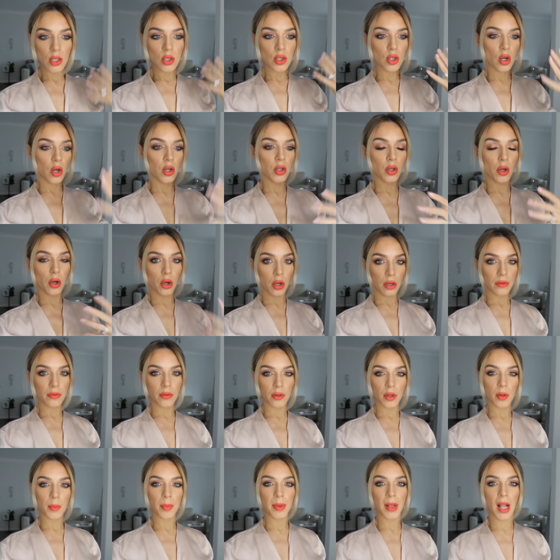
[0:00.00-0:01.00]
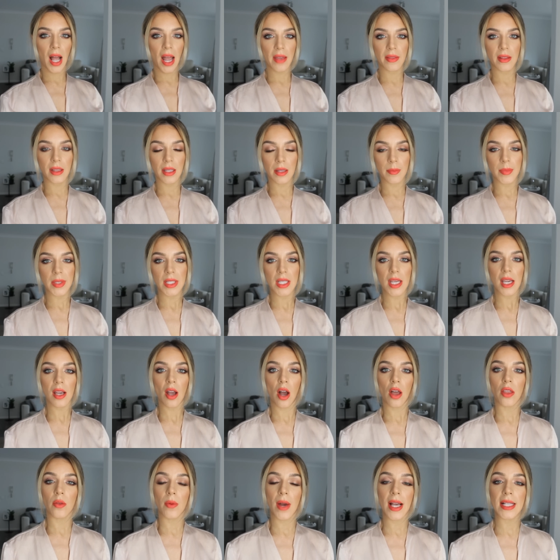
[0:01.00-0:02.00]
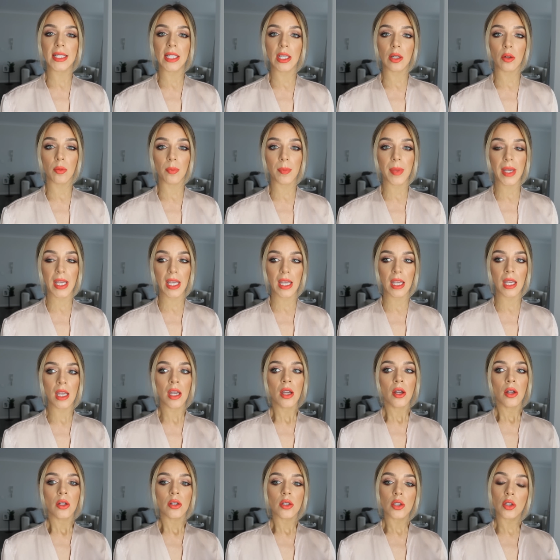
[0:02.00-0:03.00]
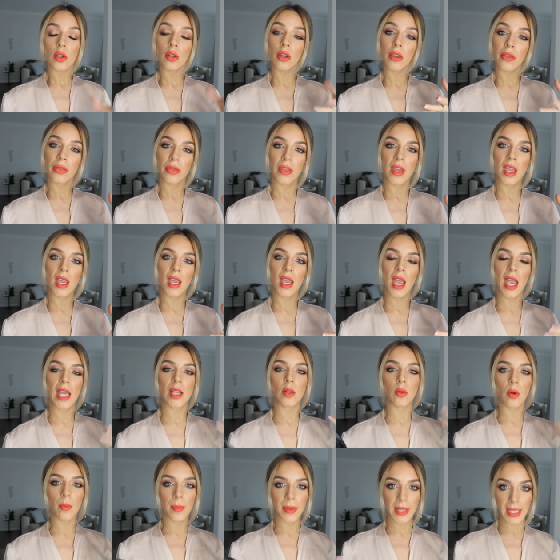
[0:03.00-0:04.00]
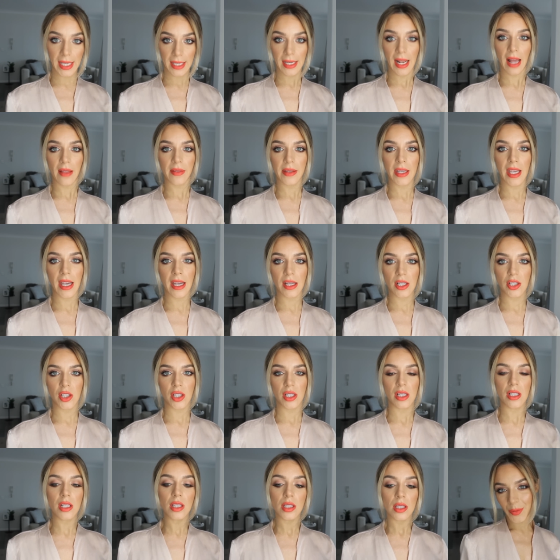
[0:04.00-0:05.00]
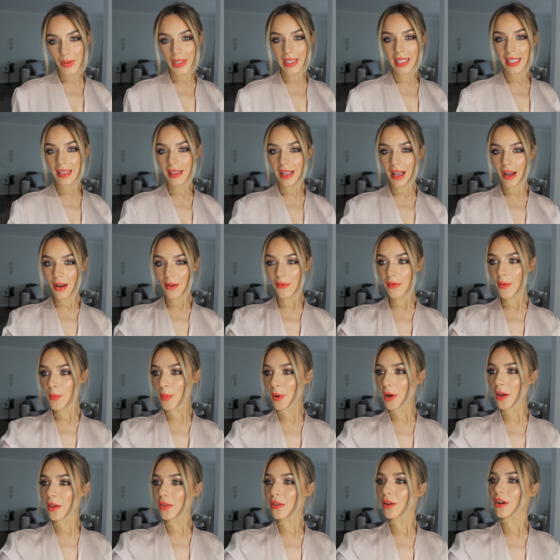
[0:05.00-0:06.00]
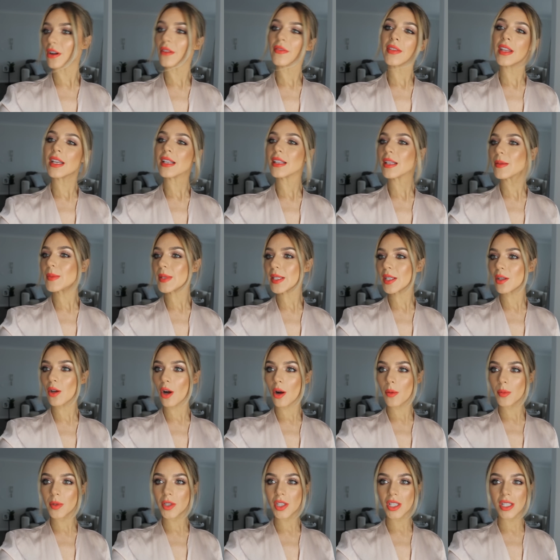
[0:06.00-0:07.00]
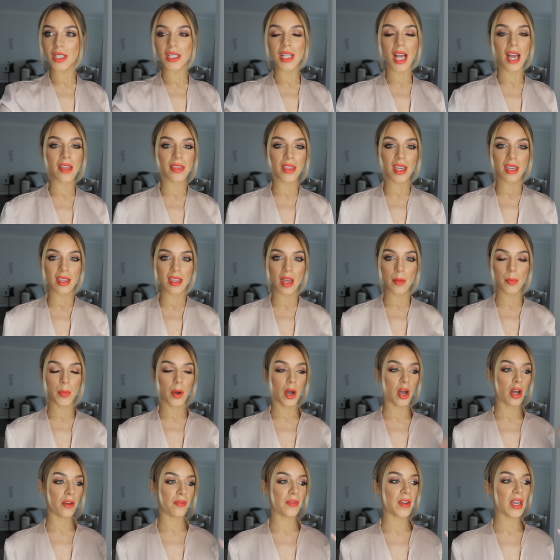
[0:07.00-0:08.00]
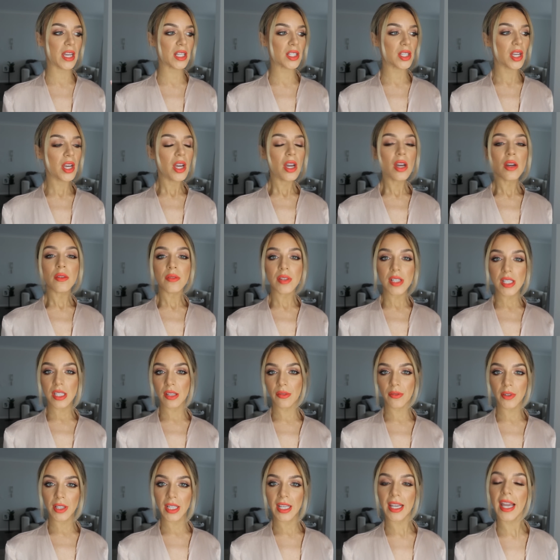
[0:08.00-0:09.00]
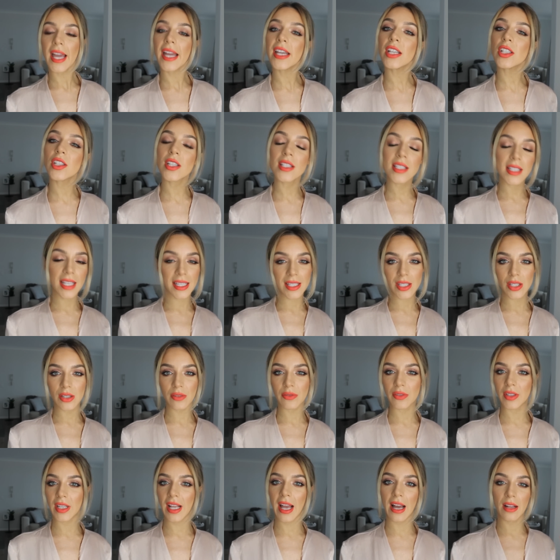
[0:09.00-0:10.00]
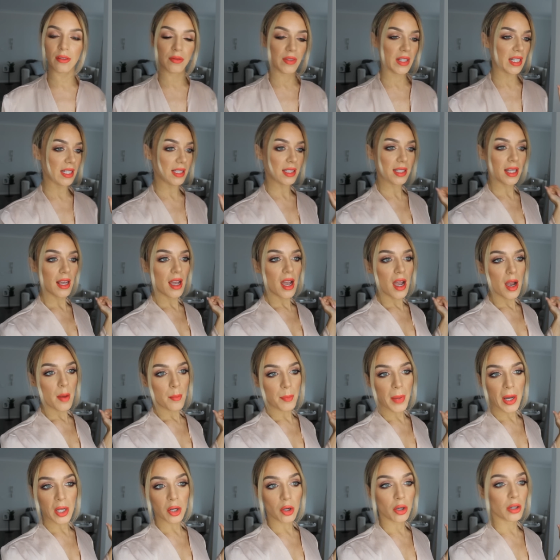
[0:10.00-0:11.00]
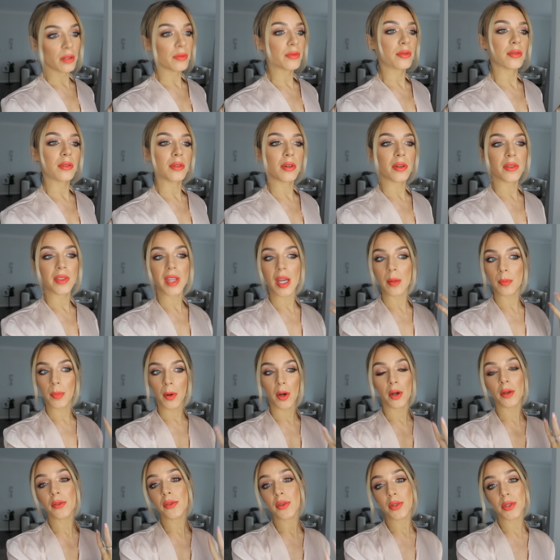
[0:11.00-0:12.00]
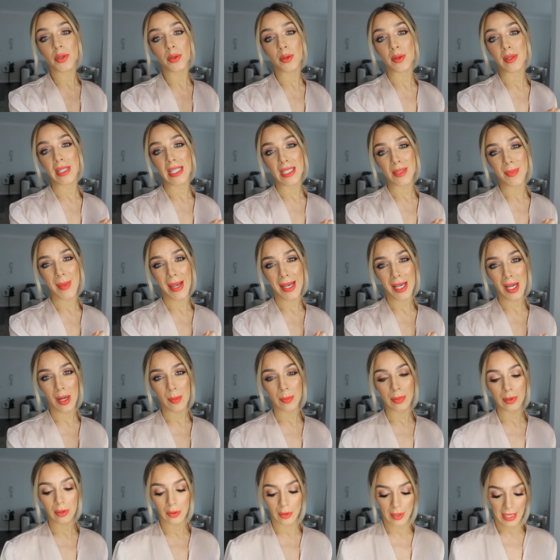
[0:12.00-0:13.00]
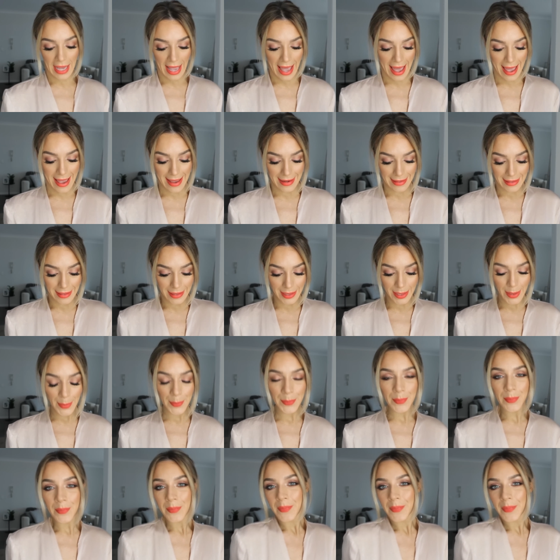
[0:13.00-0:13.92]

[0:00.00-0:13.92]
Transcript: Don't over apply the lipstick, otherwise it'll be too thick and it will bleed out the edges. I really love both of the lipstick options. I think they're perfect for different occasions and different outfits, but overall they both suit this makeup look and